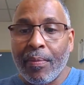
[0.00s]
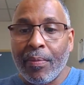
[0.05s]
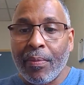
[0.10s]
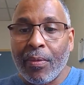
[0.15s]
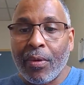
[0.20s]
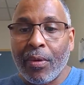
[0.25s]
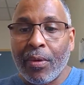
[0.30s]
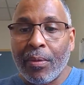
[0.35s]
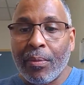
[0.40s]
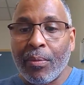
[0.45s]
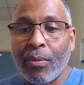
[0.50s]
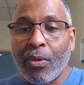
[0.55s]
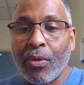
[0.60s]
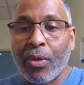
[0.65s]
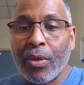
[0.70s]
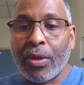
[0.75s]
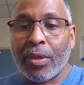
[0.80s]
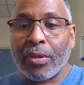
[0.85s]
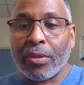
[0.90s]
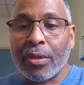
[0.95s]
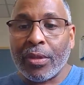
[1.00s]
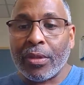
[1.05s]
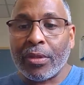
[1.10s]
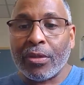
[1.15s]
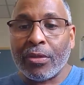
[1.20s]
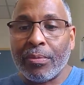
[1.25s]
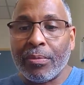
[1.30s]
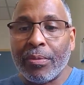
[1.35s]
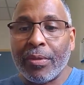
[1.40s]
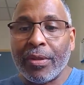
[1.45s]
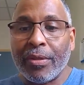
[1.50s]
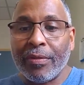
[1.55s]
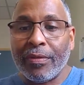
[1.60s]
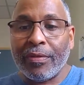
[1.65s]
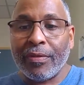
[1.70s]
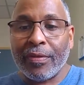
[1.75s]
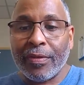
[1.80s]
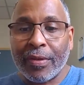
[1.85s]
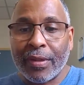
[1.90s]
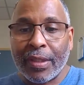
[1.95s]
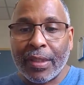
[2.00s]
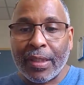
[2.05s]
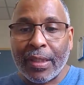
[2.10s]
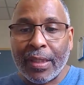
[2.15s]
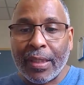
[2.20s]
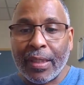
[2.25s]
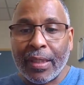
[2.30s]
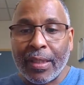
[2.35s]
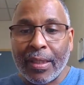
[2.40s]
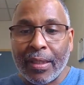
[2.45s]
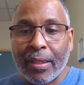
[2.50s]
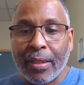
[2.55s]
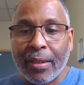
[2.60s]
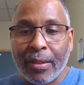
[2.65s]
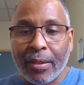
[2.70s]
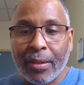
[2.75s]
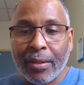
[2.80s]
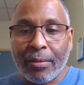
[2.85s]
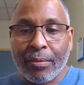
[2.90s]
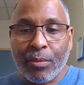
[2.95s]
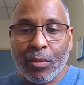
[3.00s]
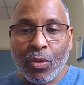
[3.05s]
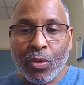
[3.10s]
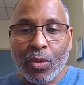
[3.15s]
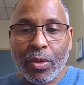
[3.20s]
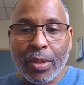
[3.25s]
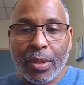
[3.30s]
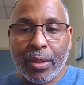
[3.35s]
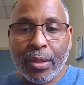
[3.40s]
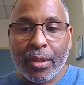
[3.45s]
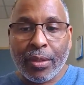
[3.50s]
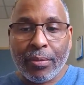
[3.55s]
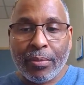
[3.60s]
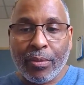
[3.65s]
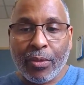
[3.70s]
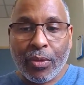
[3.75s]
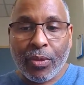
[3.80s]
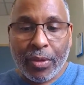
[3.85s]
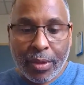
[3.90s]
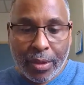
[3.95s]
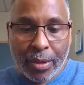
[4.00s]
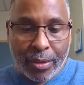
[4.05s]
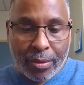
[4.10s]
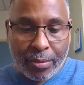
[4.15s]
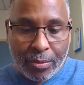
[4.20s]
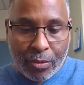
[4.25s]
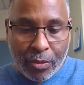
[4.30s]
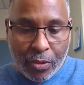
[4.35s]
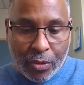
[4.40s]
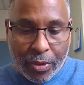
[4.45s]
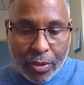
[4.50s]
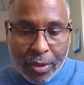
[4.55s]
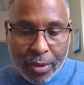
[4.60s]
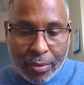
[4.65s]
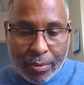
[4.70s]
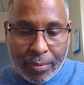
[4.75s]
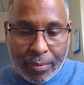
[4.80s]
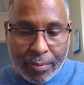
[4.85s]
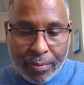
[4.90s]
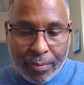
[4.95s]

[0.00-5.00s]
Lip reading: Good morning, Sister Smith. Good morning, good morning, good morning.